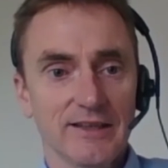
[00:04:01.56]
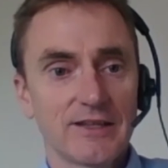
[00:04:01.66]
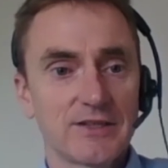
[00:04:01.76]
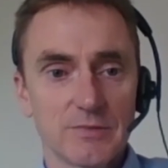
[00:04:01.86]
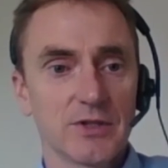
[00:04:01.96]

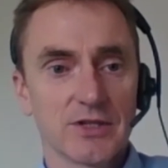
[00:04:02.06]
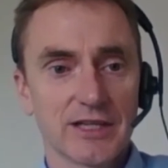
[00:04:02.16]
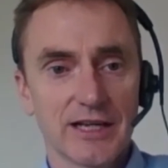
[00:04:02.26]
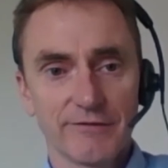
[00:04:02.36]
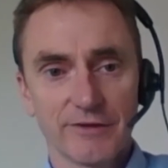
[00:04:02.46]
that's just because of
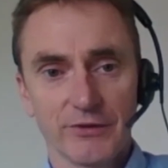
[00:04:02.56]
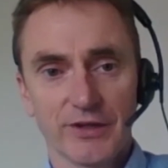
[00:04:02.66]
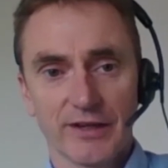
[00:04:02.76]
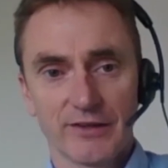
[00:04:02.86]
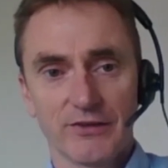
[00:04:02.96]
the landfill
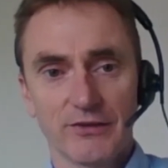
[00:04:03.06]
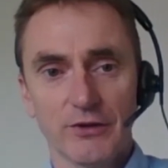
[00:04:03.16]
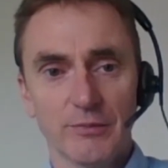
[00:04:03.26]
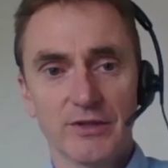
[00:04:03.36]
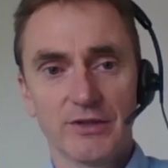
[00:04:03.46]
tax. It's
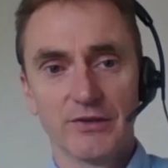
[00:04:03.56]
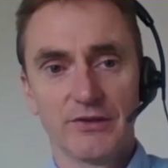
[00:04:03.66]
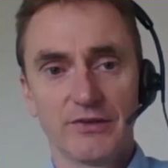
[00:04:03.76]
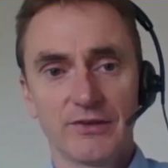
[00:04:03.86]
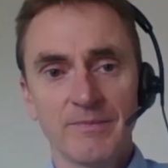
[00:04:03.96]
not
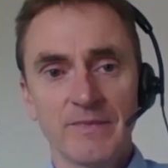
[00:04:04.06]
because